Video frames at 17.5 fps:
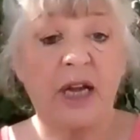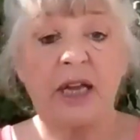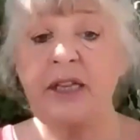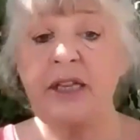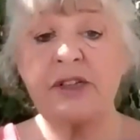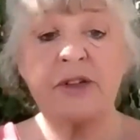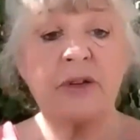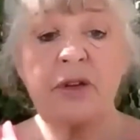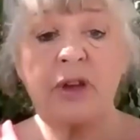
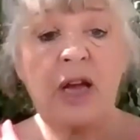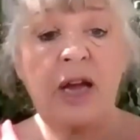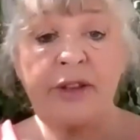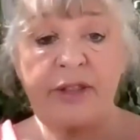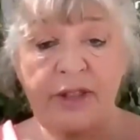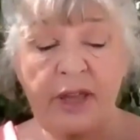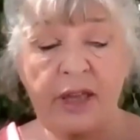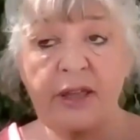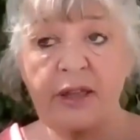It's all, I
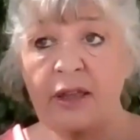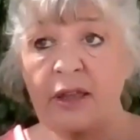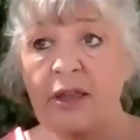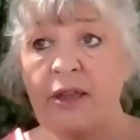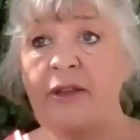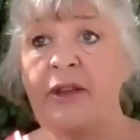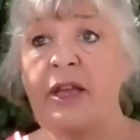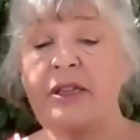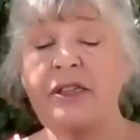think
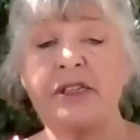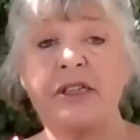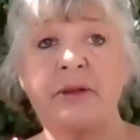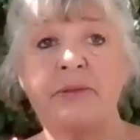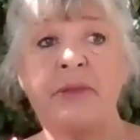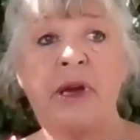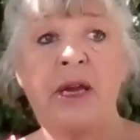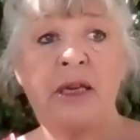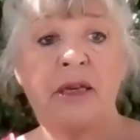that's the
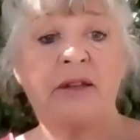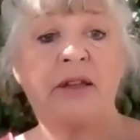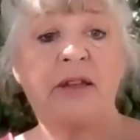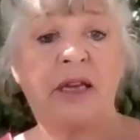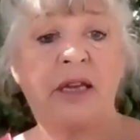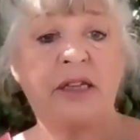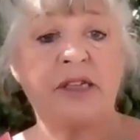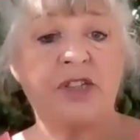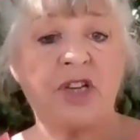main
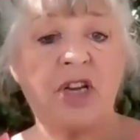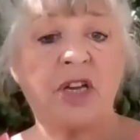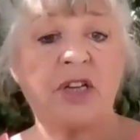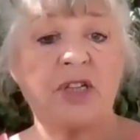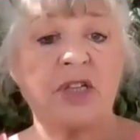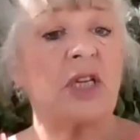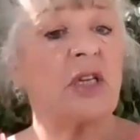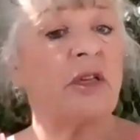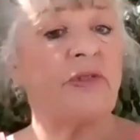thing, is
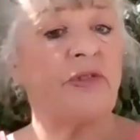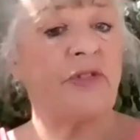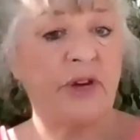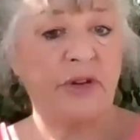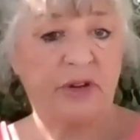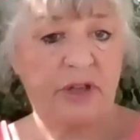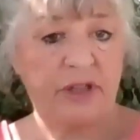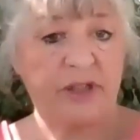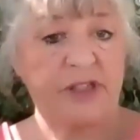changing the
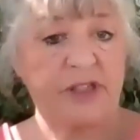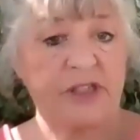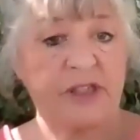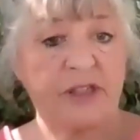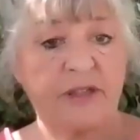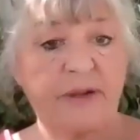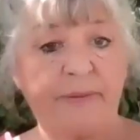focus.